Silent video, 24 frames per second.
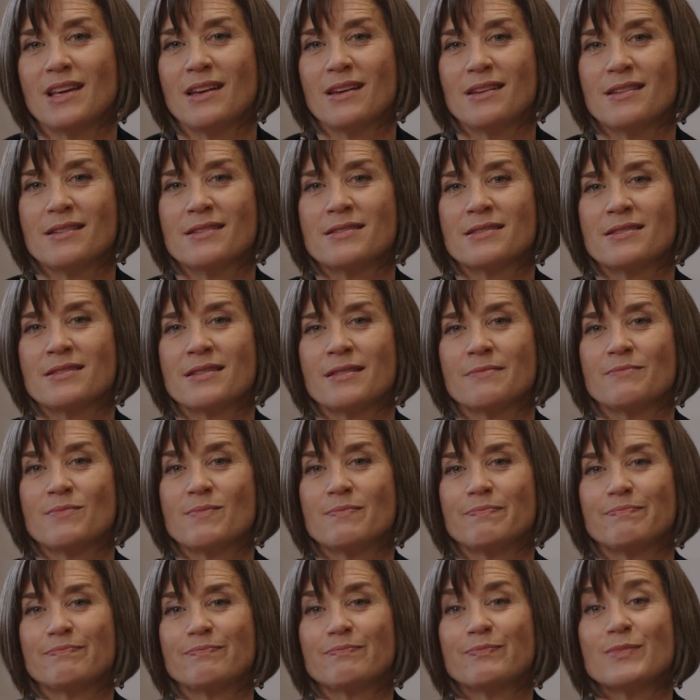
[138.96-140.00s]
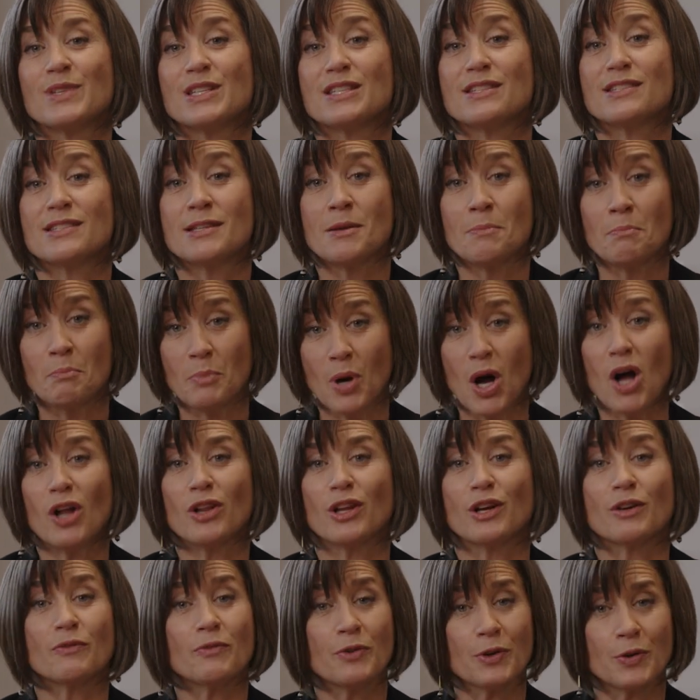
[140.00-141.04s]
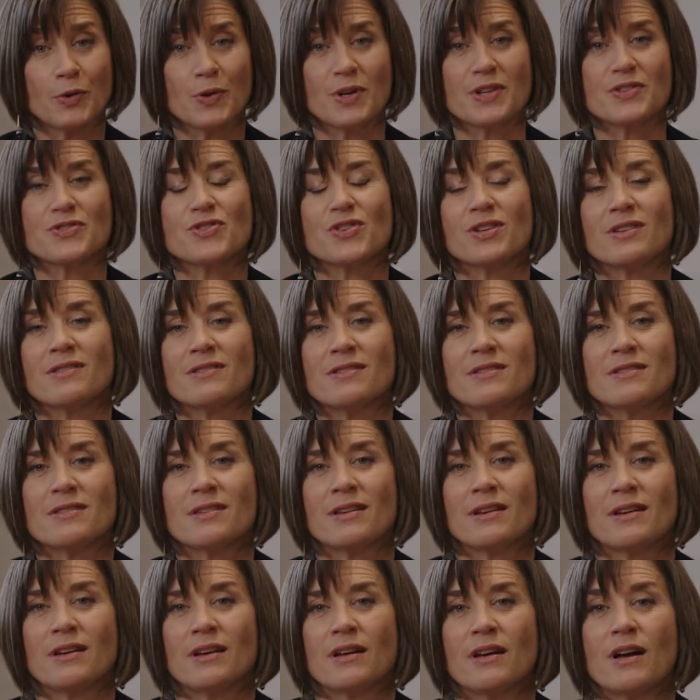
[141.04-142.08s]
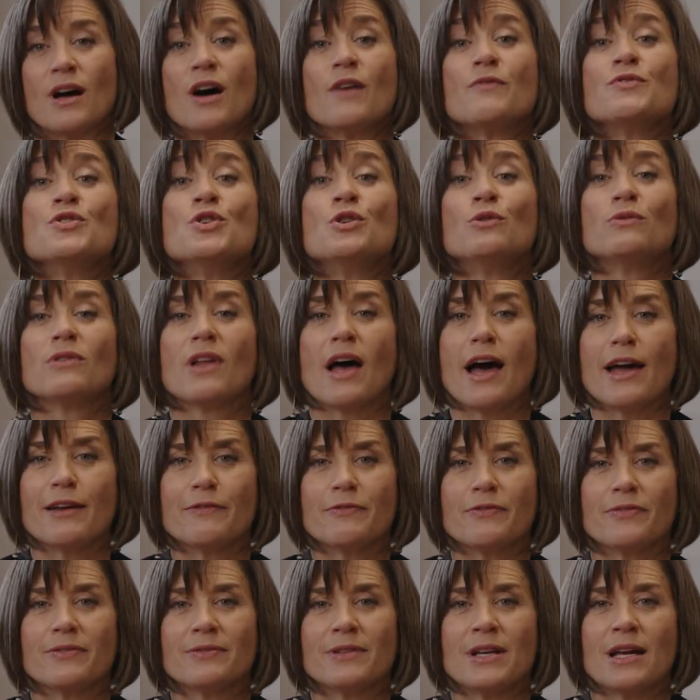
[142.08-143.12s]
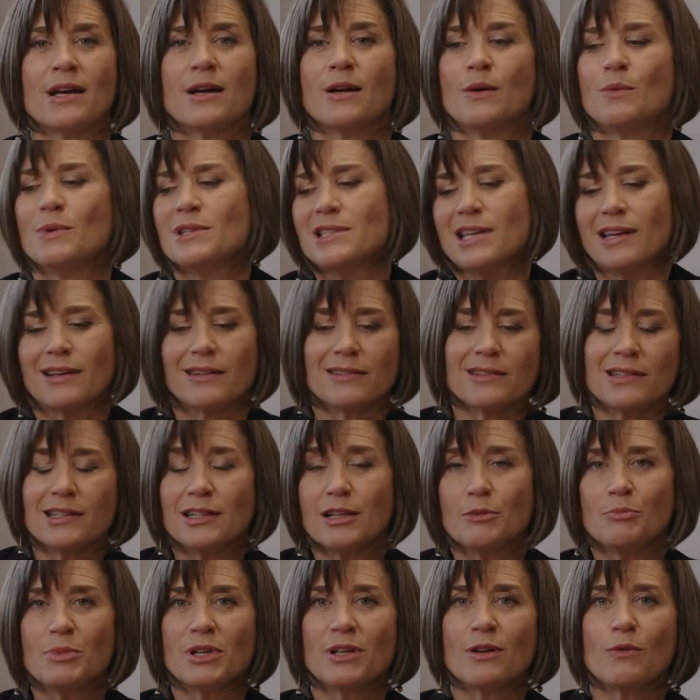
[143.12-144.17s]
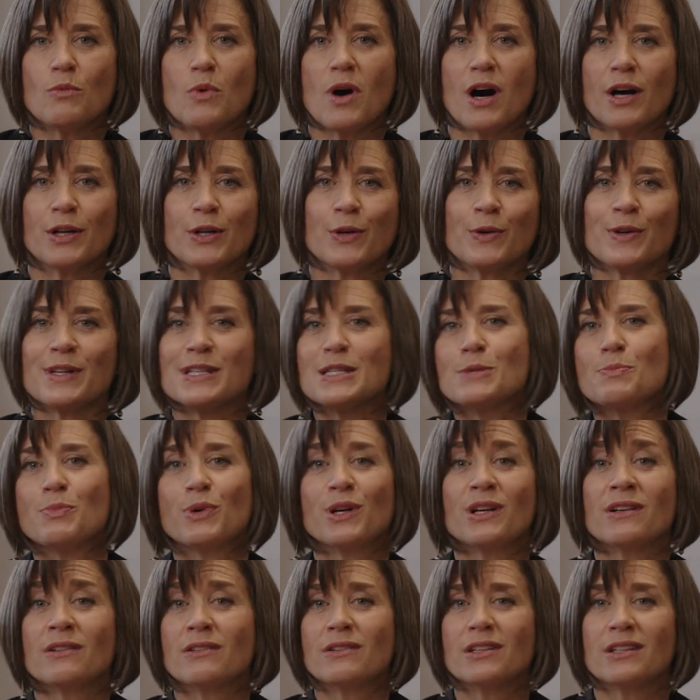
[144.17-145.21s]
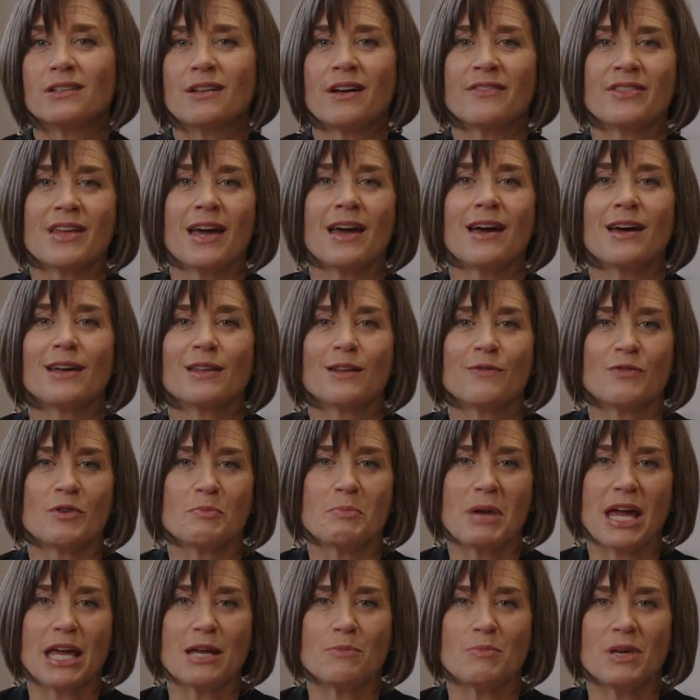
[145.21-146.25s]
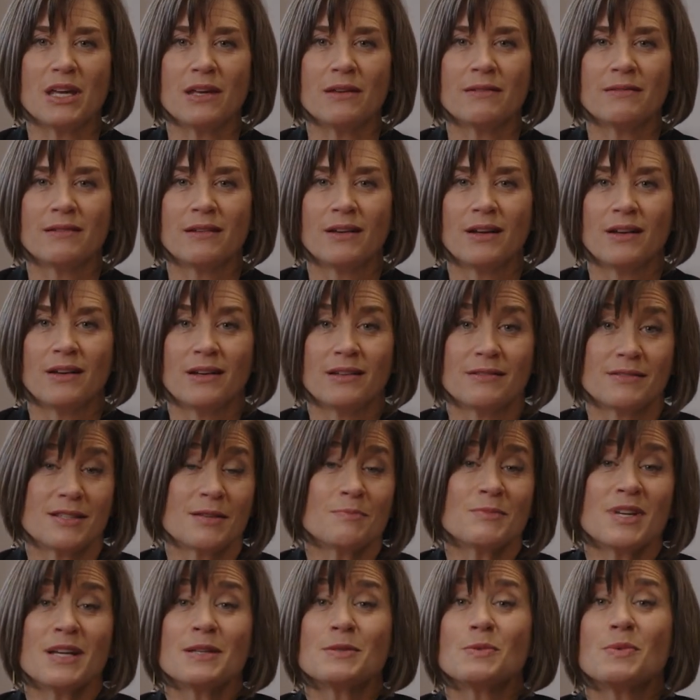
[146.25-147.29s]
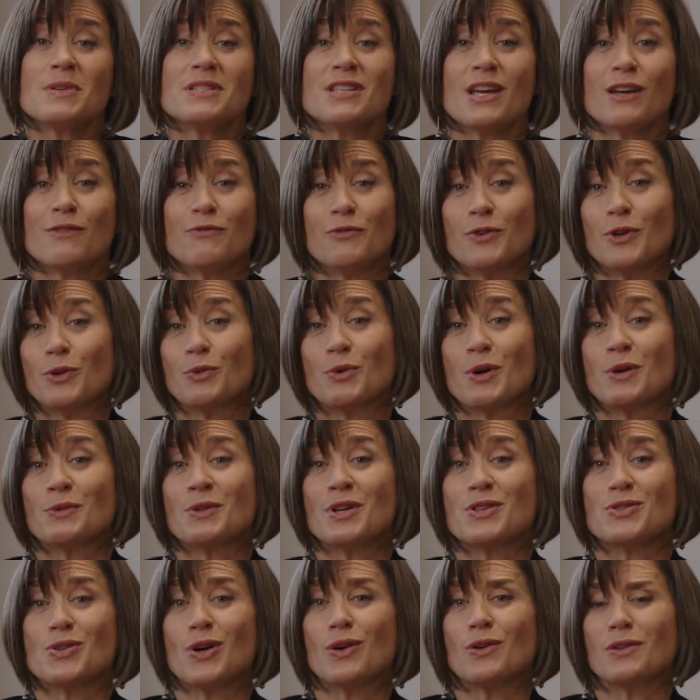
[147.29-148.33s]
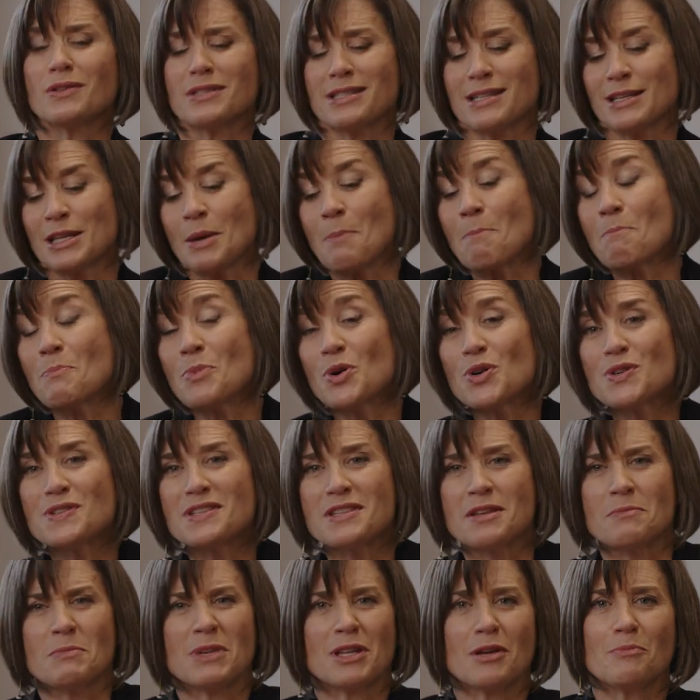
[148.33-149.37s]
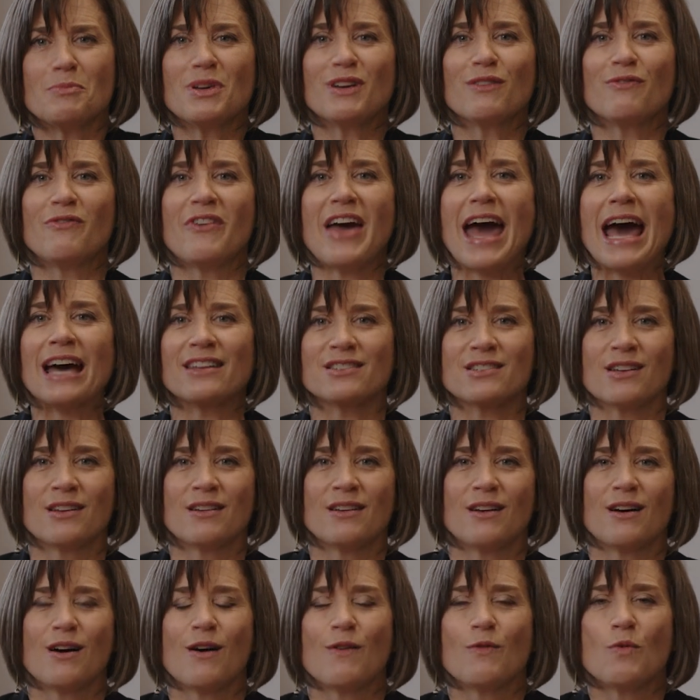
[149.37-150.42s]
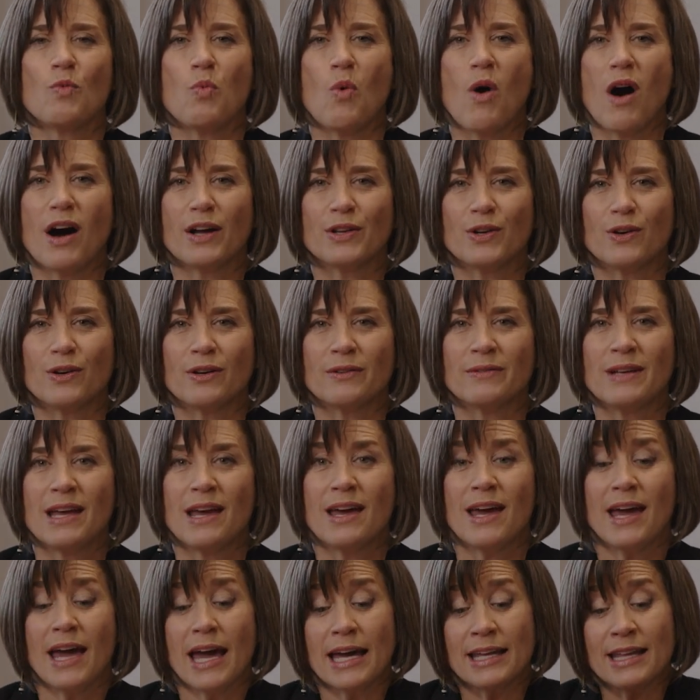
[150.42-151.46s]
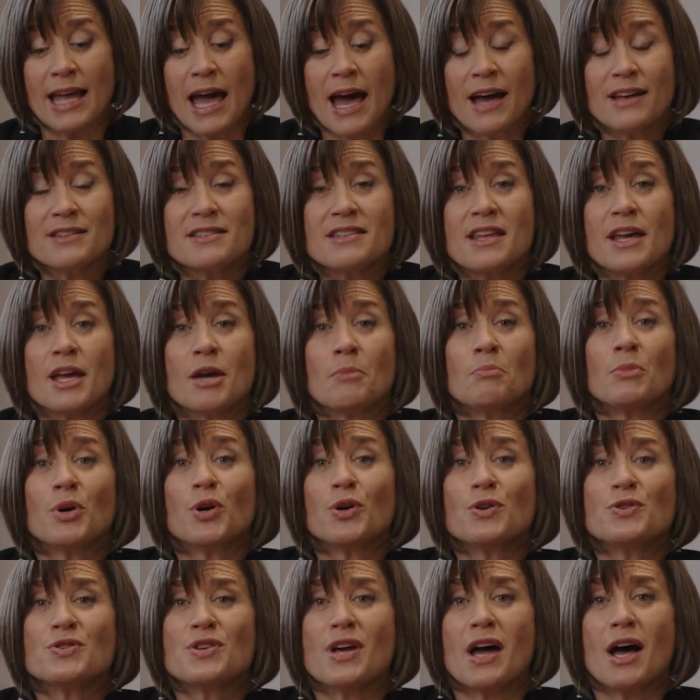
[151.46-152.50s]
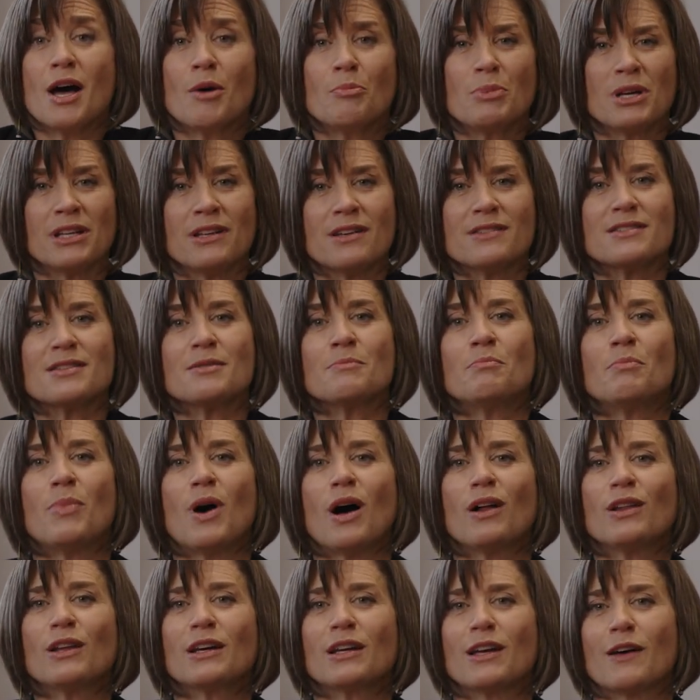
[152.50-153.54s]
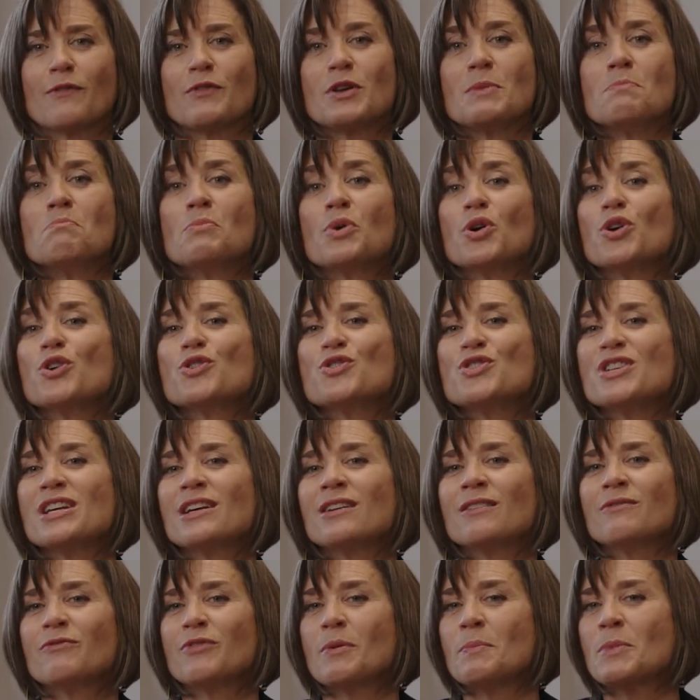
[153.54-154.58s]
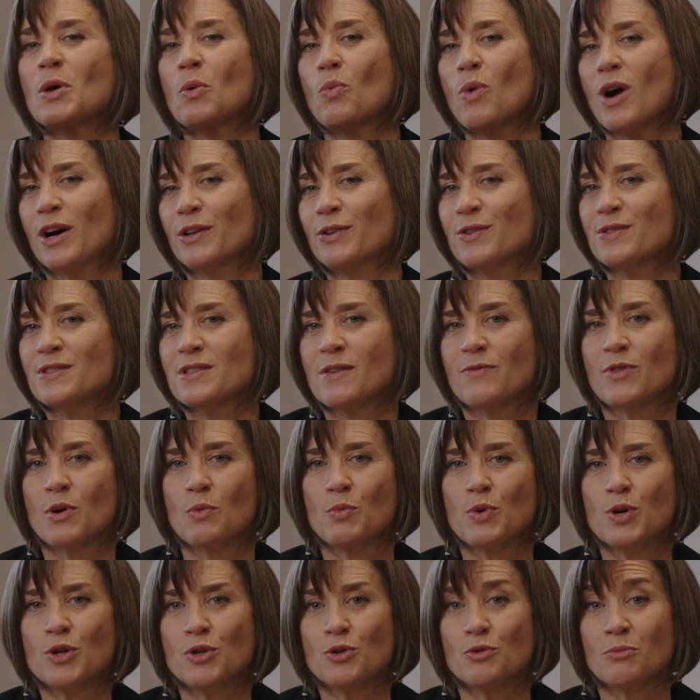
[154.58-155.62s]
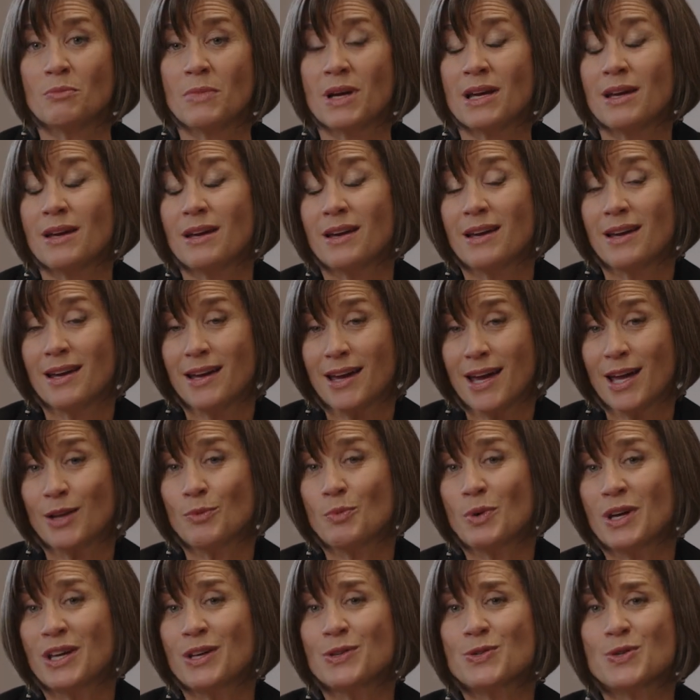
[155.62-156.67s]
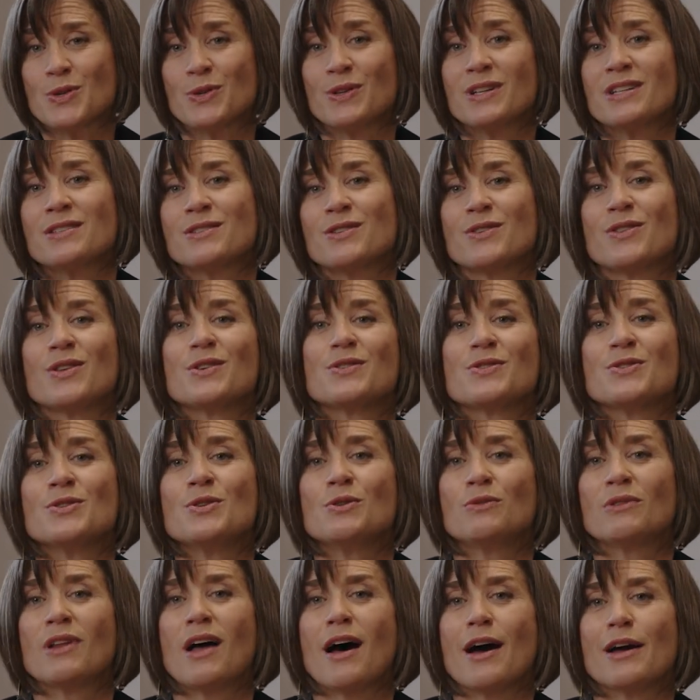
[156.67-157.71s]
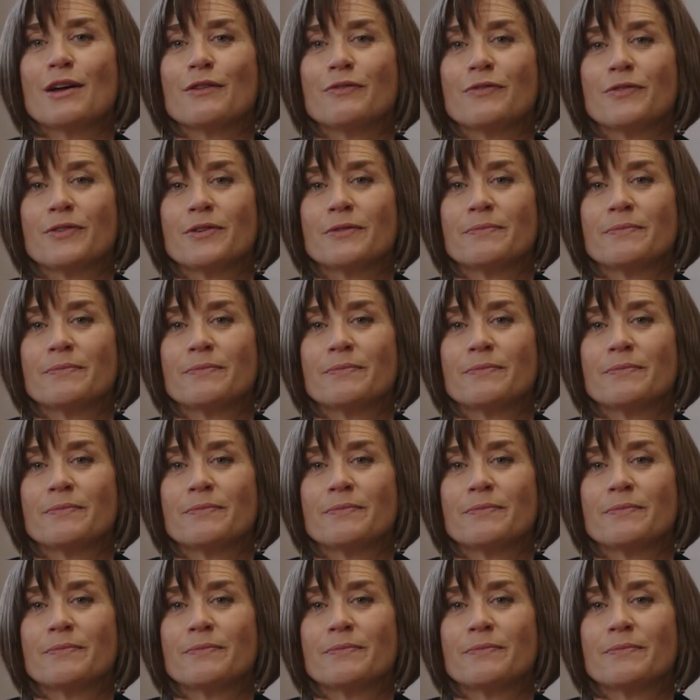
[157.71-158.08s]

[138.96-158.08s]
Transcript: is symbolic for Christians of new life. We take a little bit of water and sprinkle it on the head of a baby. Sometimes we take full-grown adults and immerse them in a big vat of water. And as they emerge up, it is symbolic of emerging from the waters of the womb, and we enter into this new life.